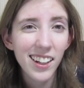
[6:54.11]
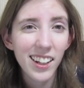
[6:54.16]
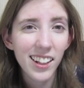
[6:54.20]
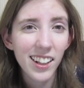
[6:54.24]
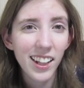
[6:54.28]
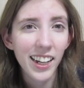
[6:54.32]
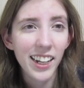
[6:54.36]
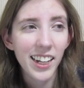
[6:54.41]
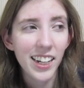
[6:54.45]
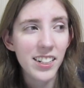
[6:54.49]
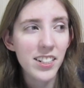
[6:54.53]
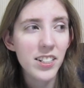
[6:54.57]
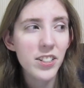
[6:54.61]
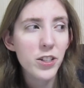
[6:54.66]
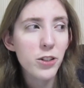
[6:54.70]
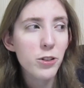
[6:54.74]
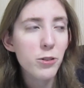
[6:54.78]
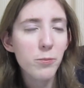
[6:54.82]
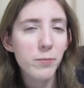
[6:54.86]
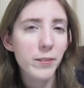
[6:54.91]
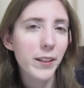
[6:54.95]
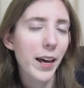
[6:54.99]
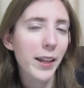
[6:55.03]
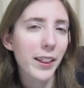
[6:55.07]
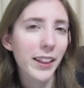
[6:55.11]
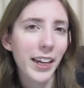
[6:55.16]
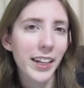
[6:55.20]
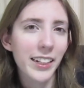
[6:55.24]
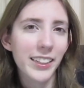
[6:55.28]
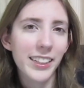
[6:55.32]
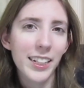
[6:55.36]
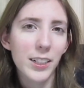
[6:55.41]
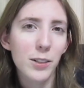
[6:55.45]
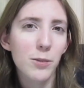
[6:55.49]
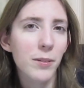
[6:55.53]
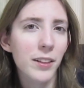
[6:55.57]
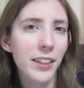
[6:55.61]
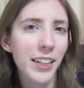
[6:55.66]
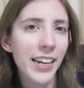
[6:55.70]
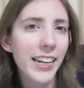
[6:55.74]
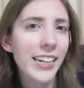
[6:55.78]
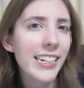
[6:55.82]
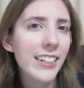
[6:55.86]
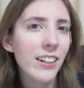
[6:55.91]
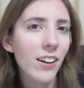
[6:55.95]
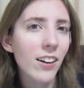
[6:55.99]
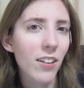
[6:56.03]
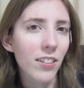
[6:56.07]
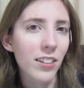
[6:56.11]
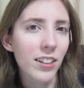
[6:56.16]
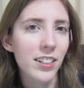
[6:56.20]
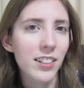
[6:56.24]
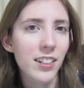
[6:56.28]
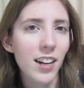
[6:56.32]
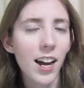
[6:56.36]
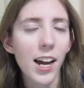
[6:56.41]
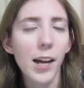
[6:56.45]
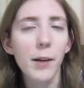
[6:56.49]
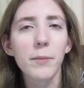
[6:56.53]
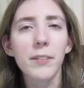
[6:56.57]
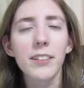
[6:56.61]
like, assume that, like, that's what they eat all the time.